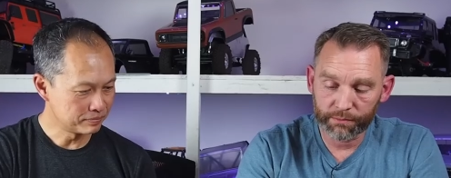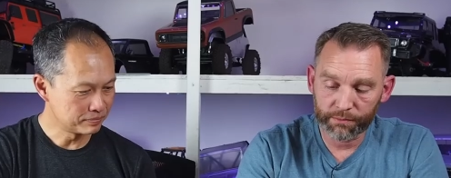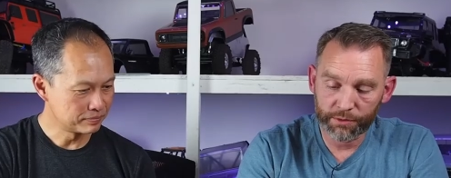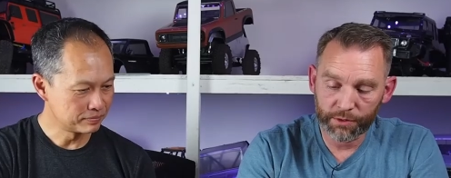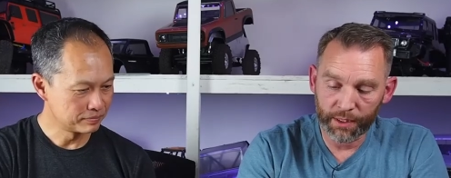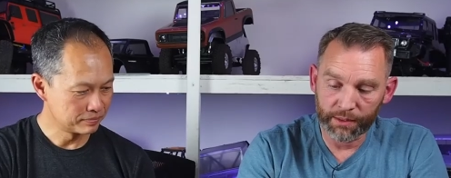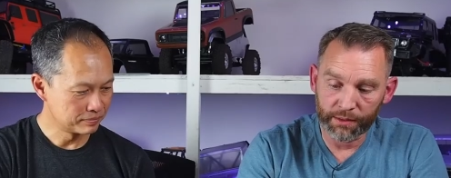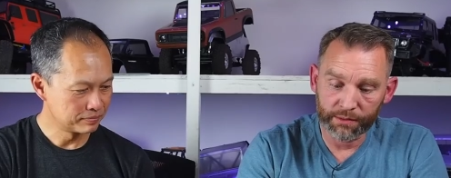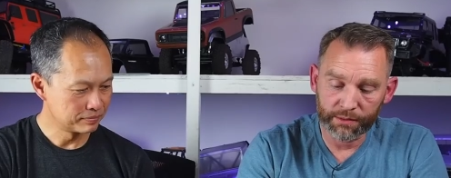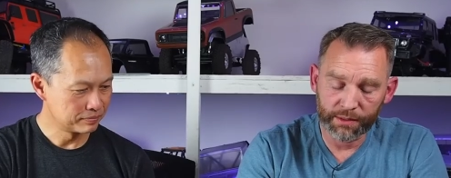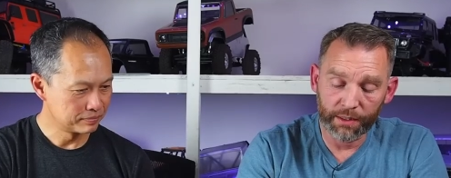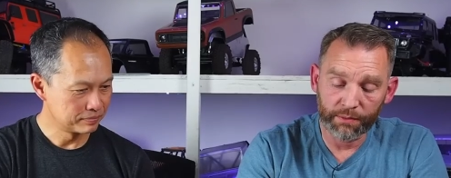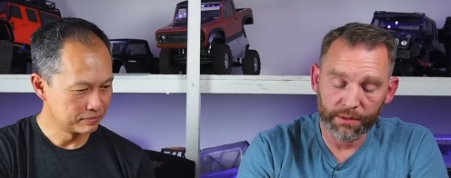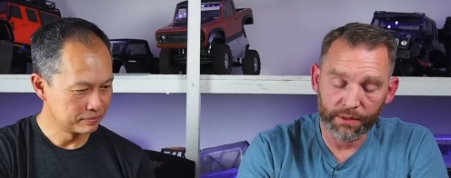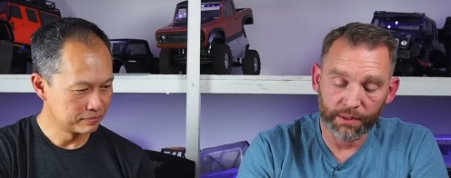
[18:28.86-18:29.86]
Speaker 1: trying to stay
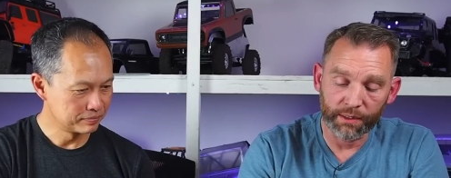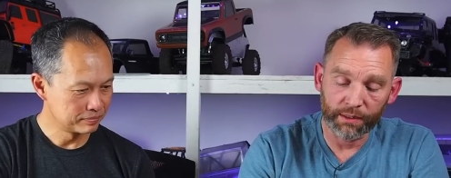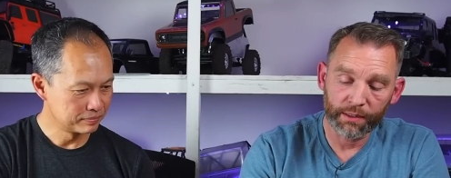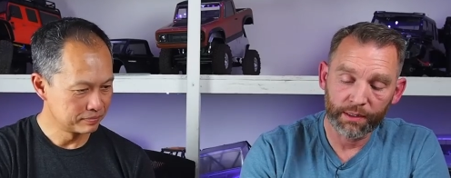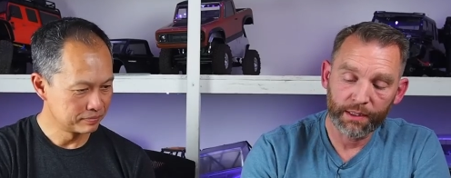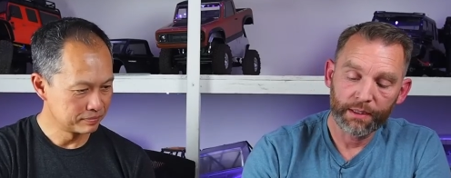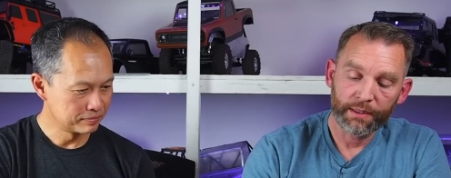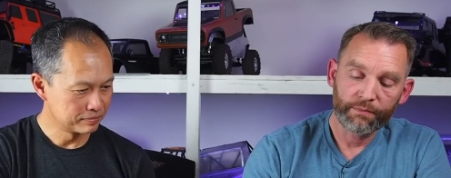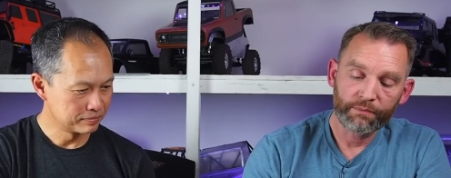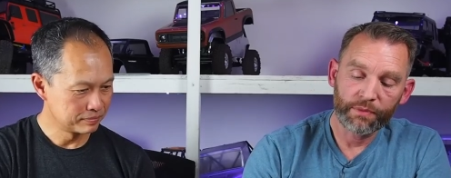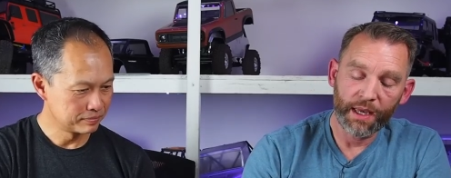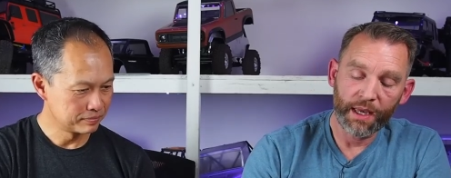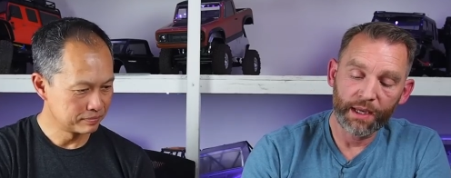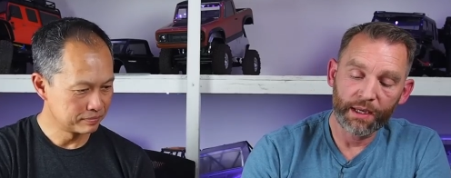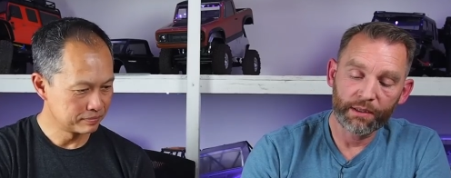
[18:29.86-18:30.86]
within
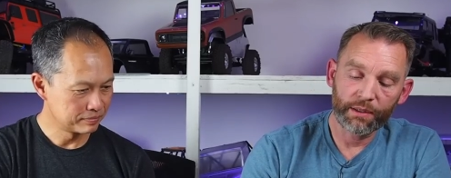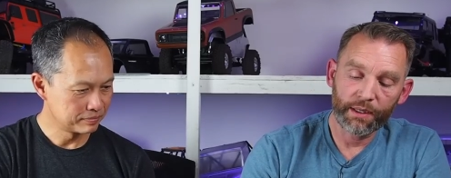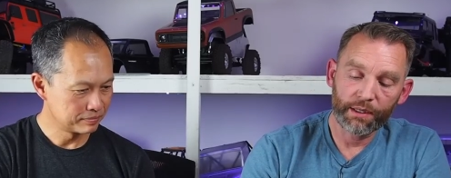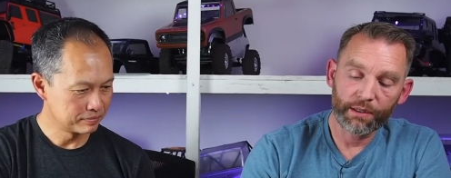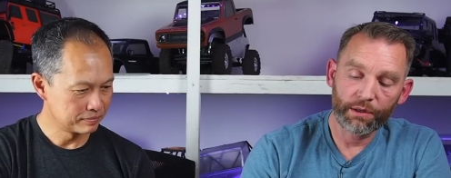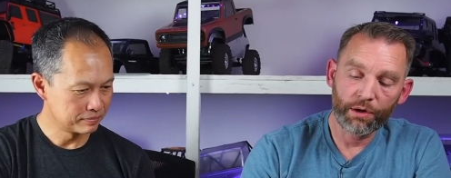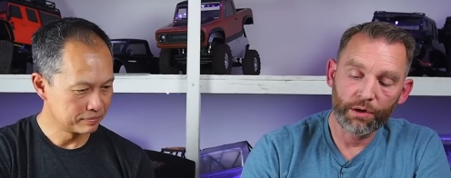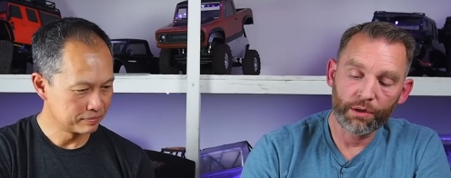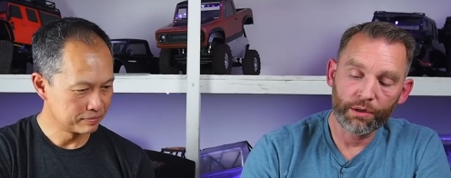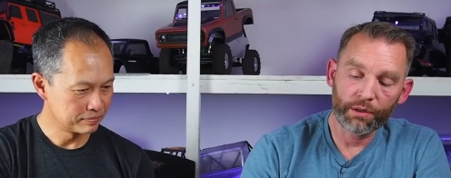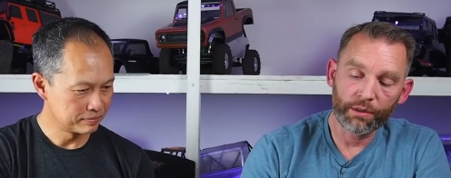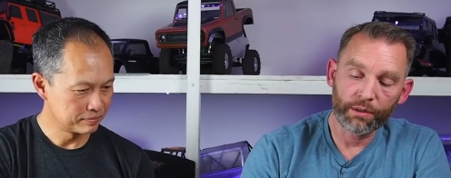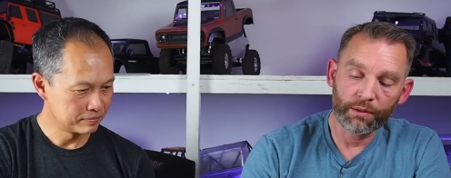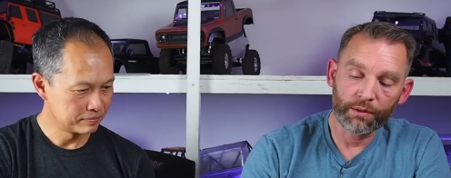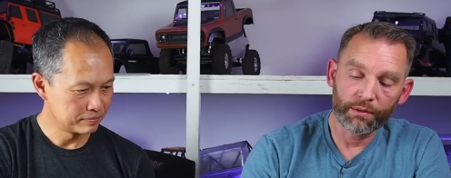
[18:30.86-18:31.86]
that
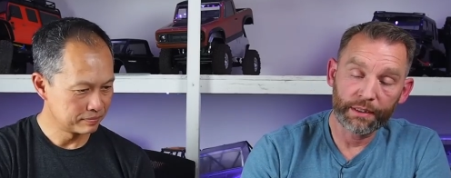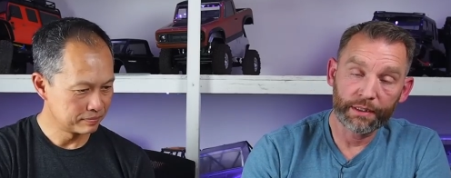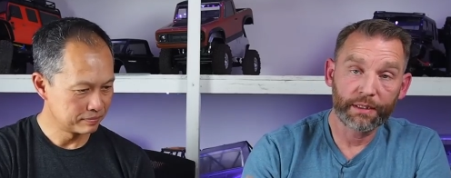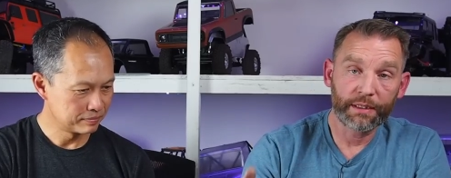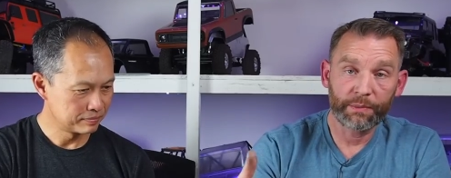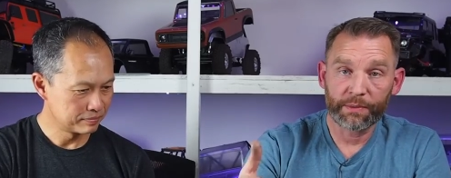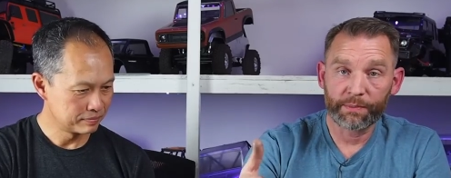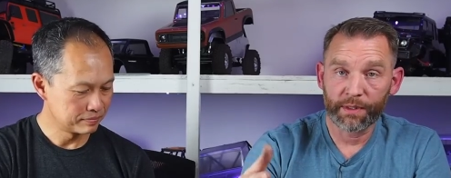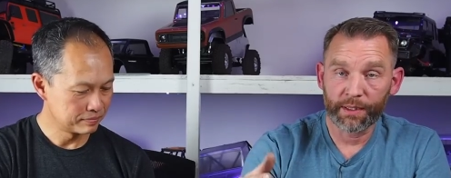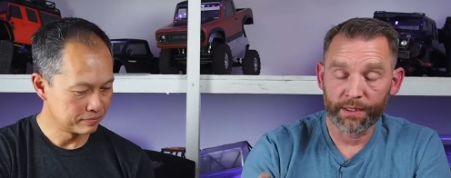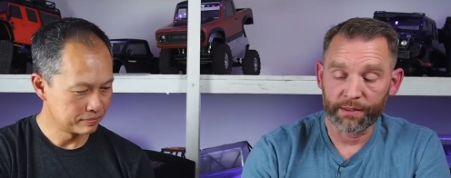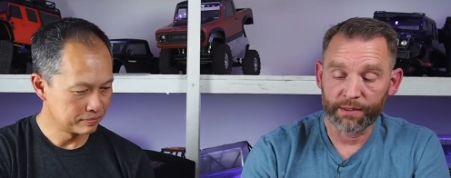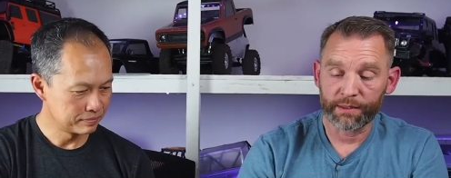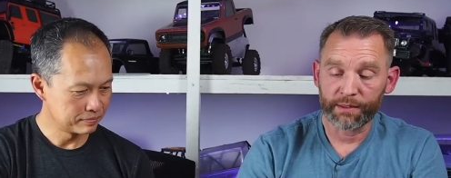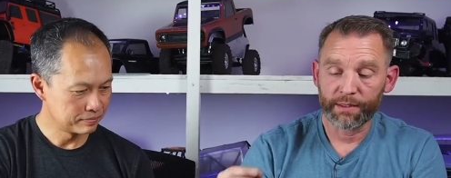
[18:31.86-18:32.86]
are. And keep in mind
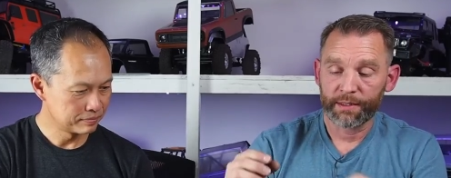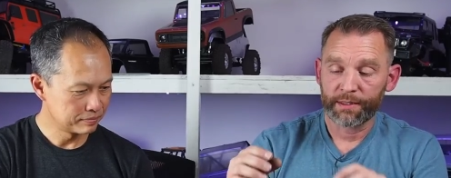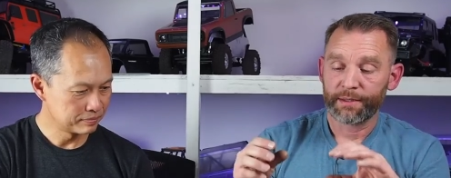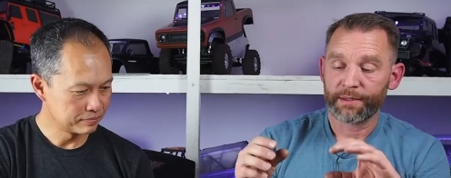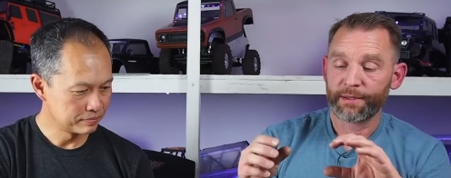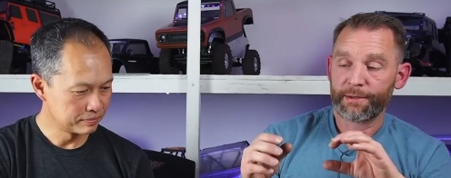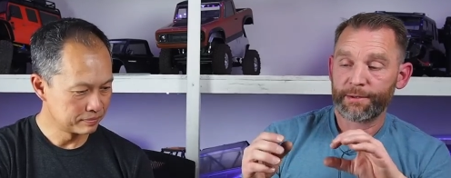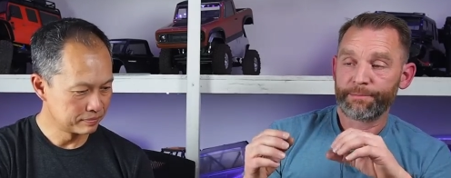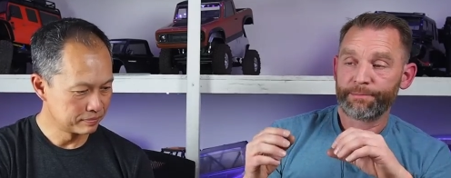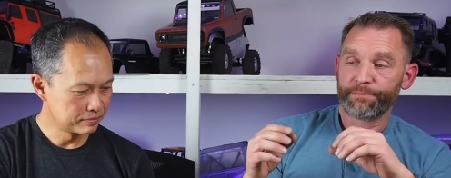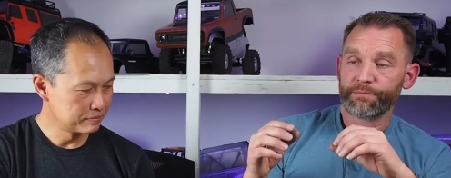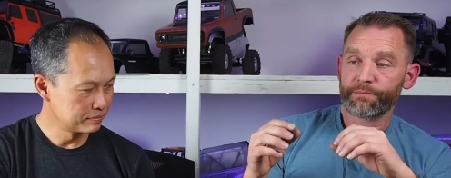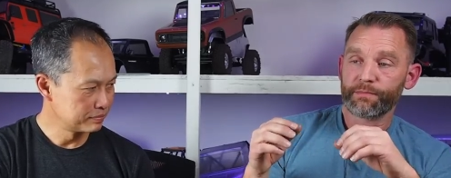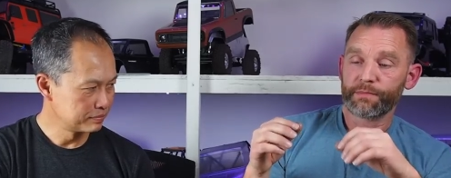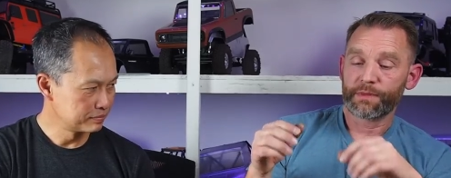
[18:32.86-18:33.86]
that
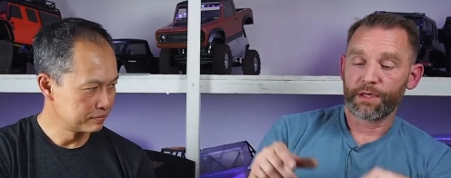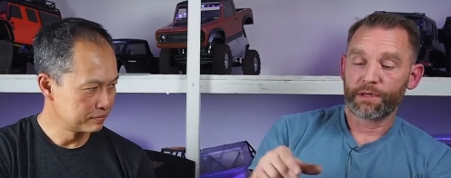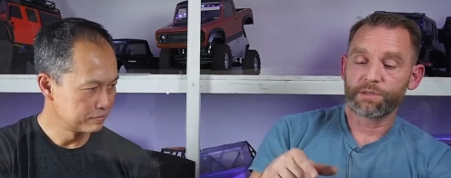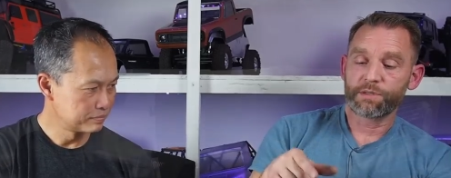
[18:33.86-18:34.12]
their